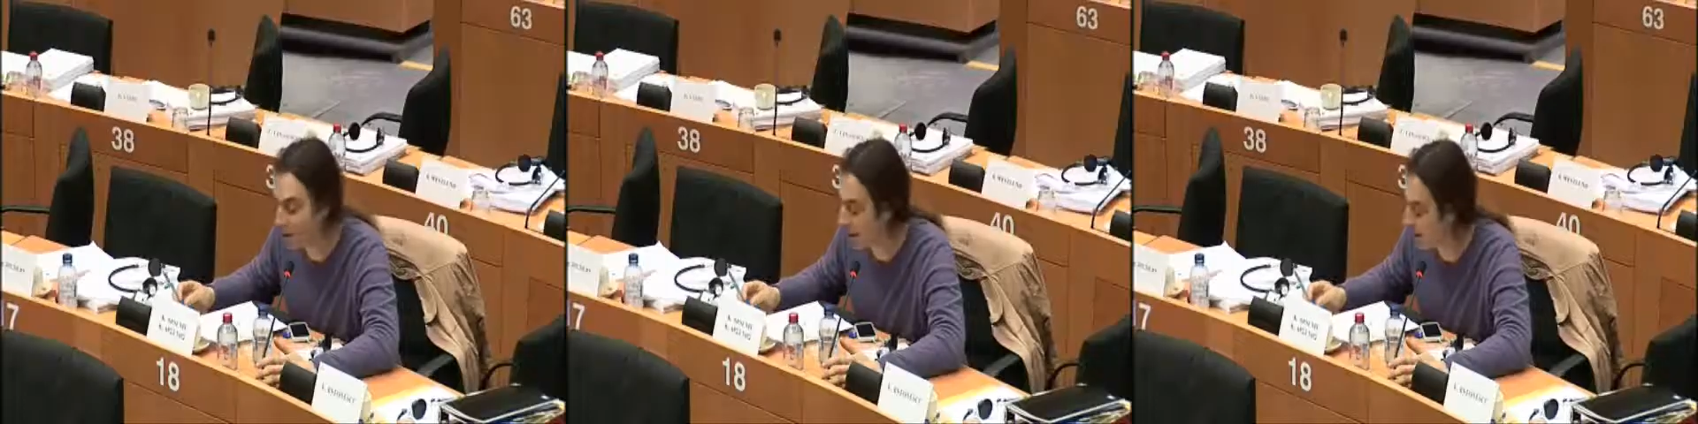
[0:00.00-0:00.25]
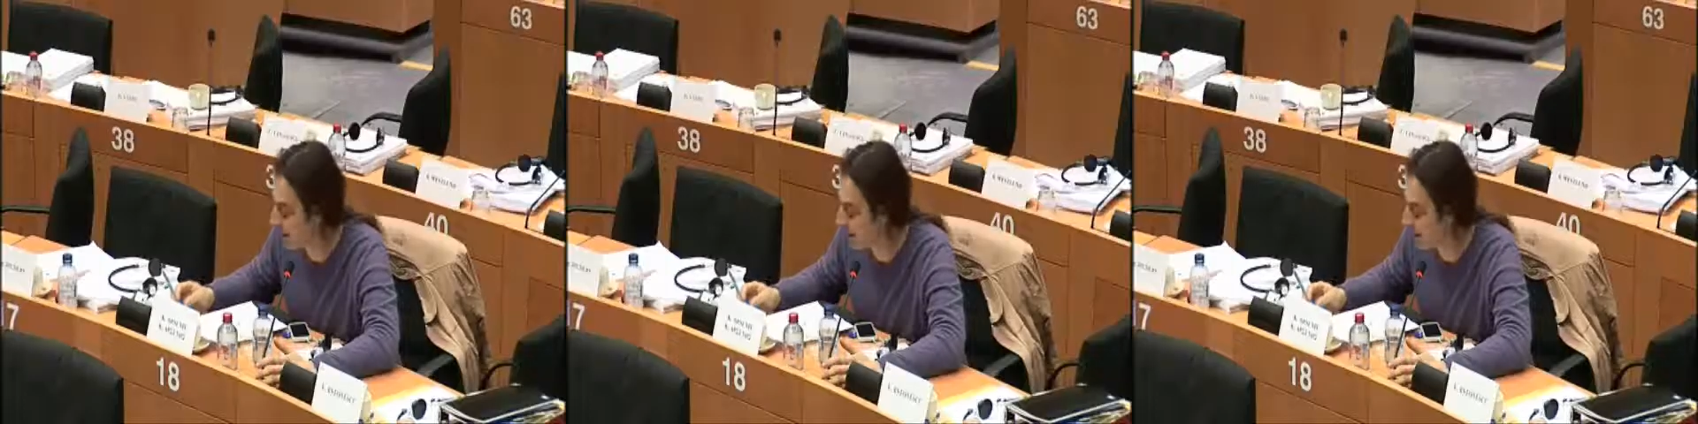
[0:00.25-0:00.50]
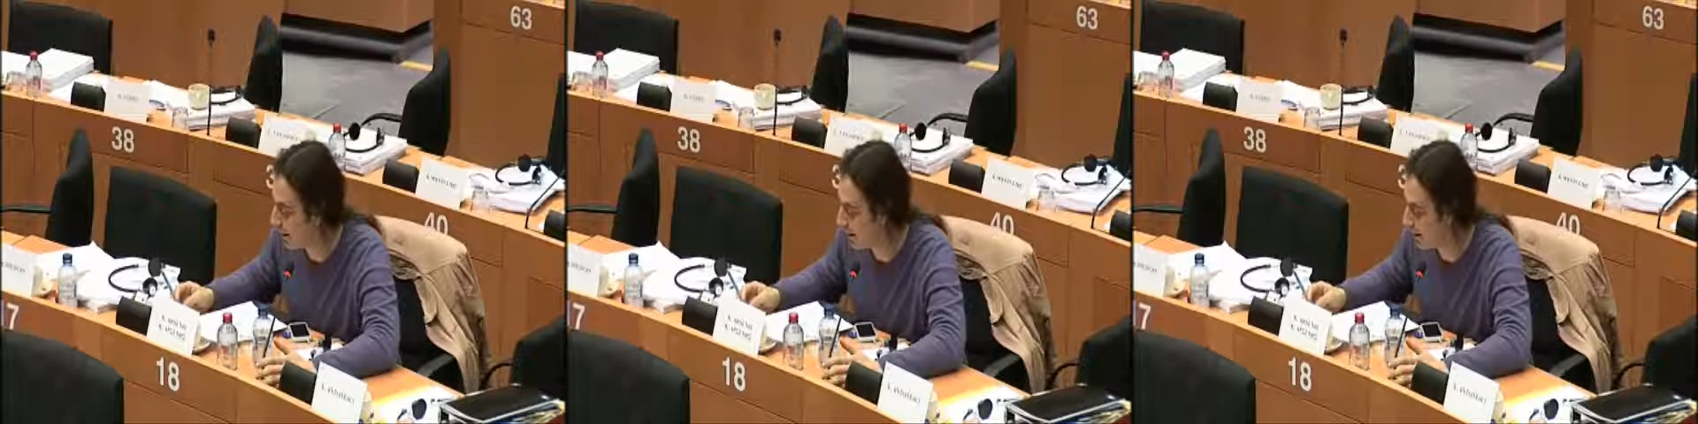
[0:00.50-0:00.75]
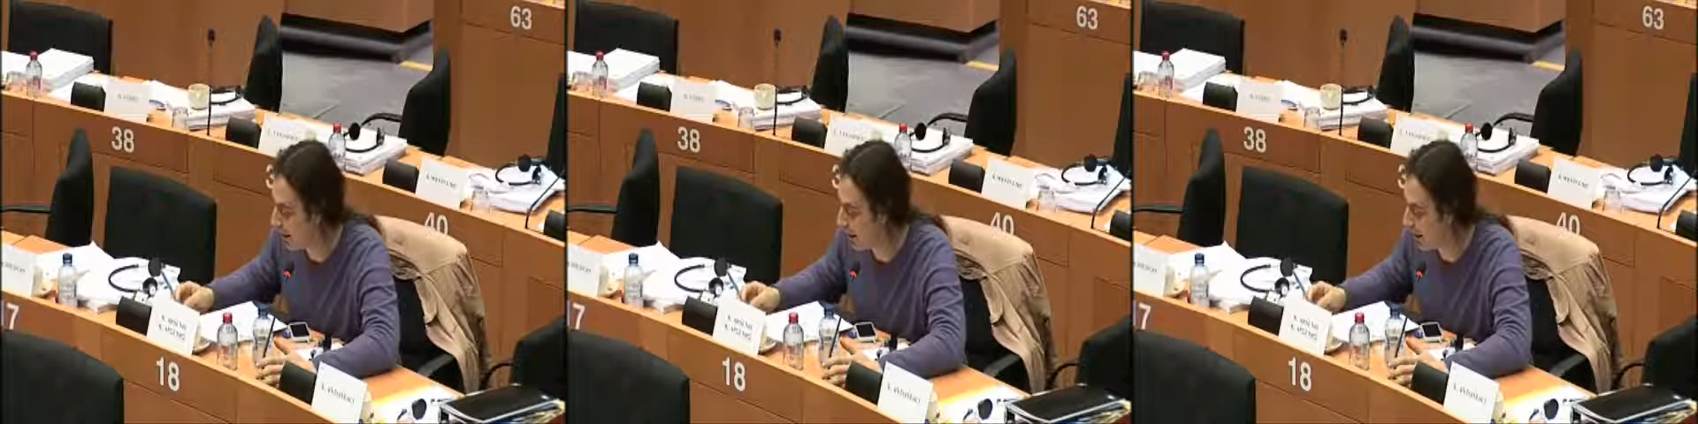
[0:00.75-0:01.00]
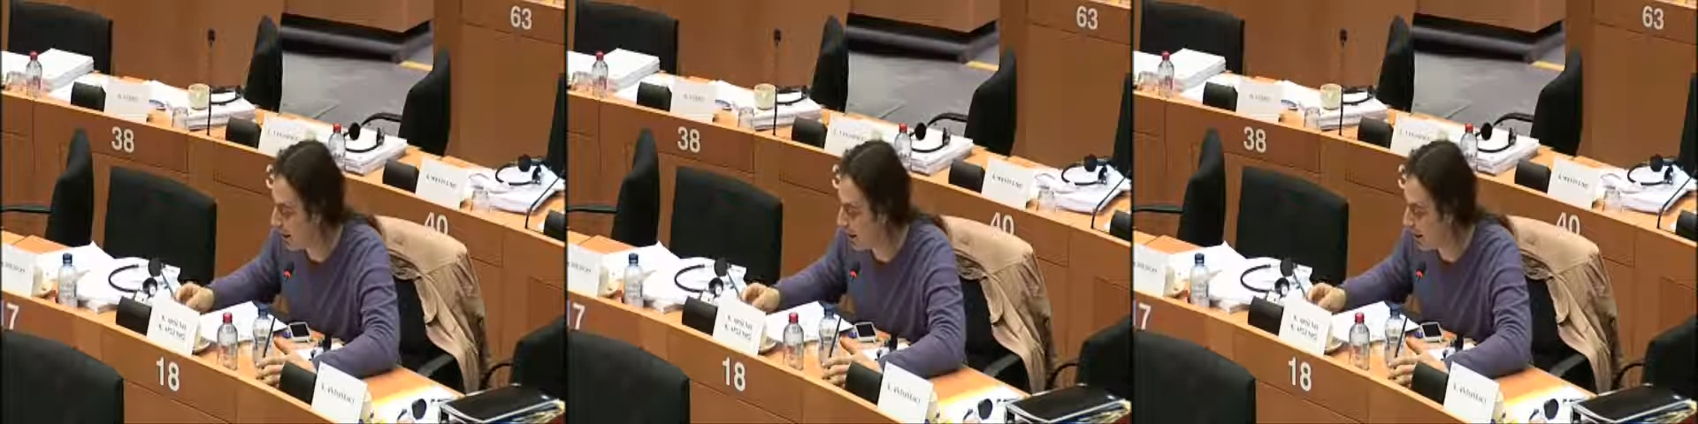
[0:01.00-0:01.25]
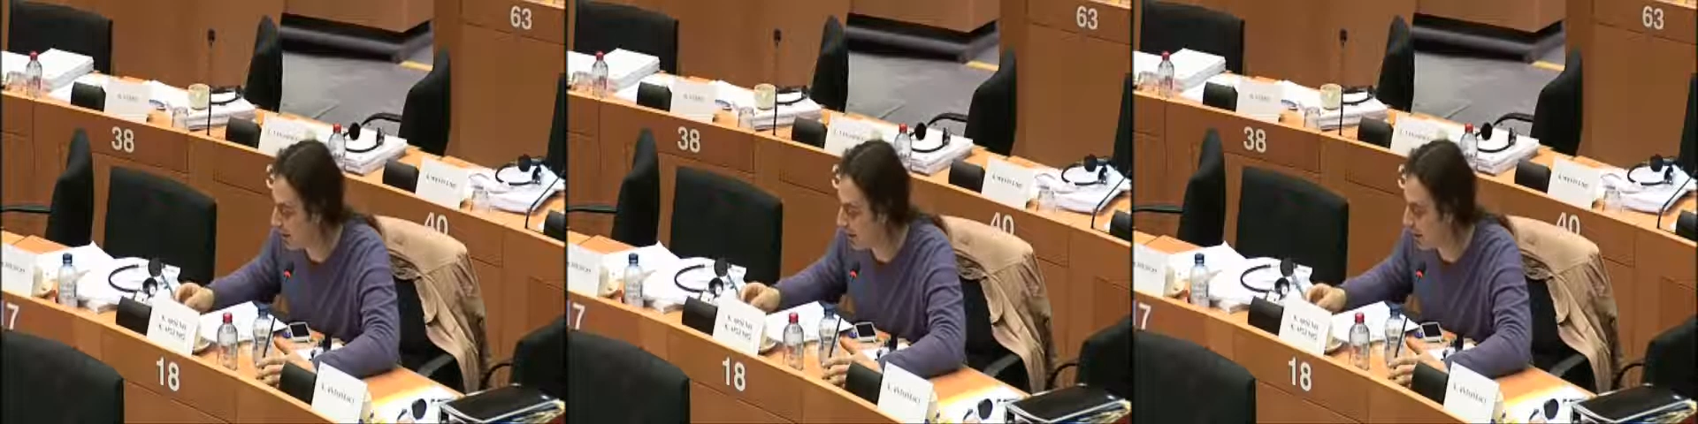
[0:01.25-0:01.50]
that has been
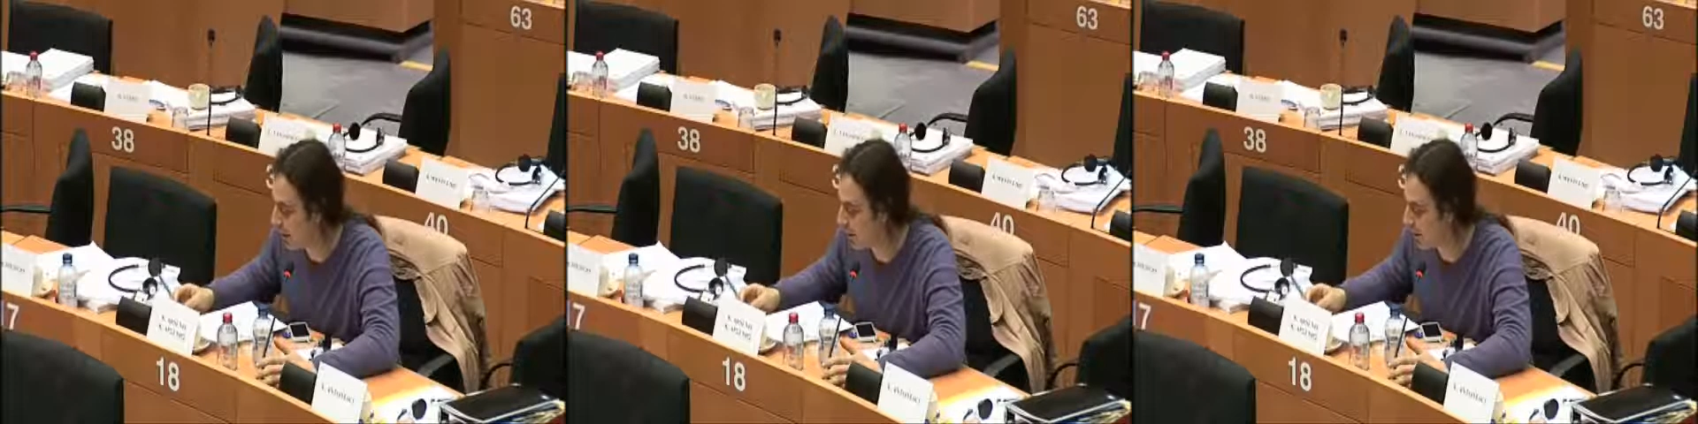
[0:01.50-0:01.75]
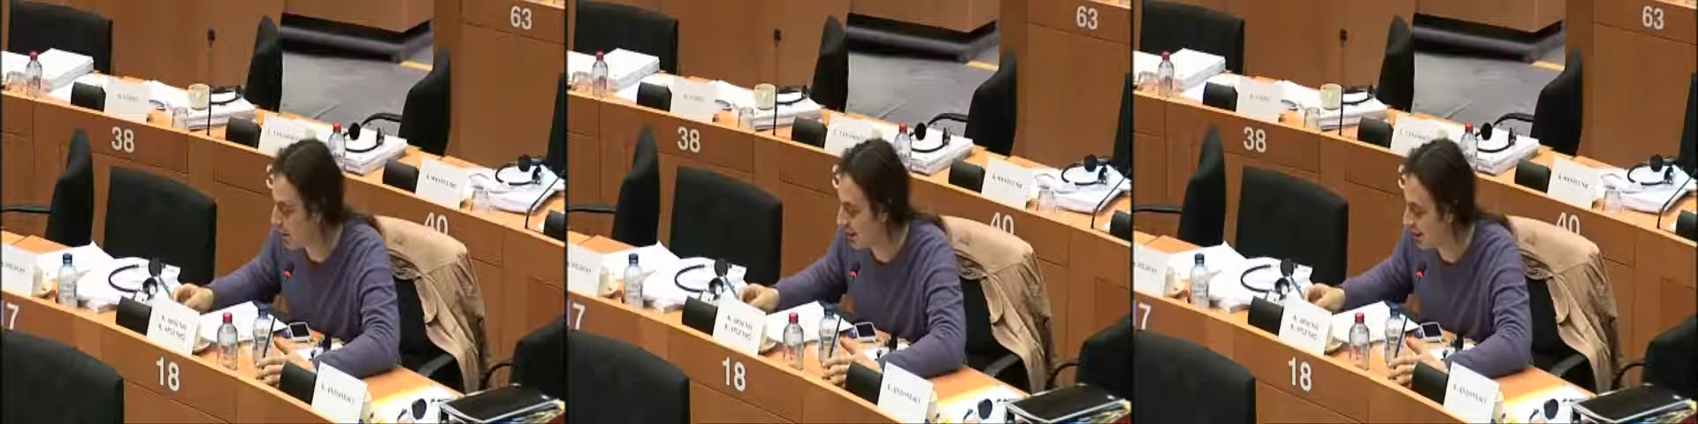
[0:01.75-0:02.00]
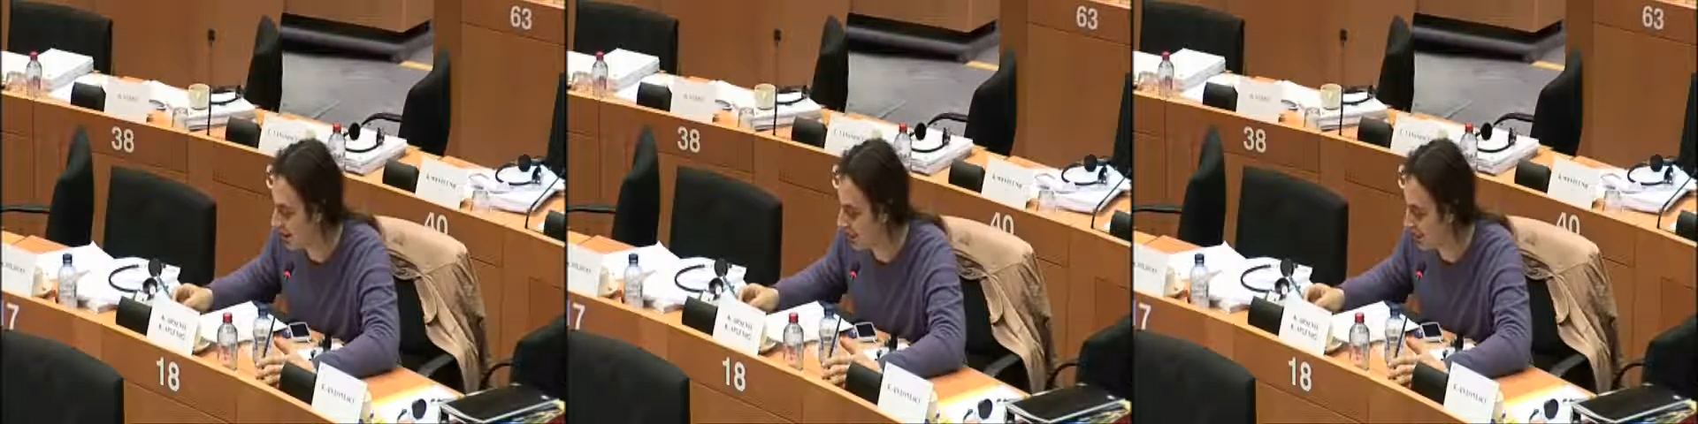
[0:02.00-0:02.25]
important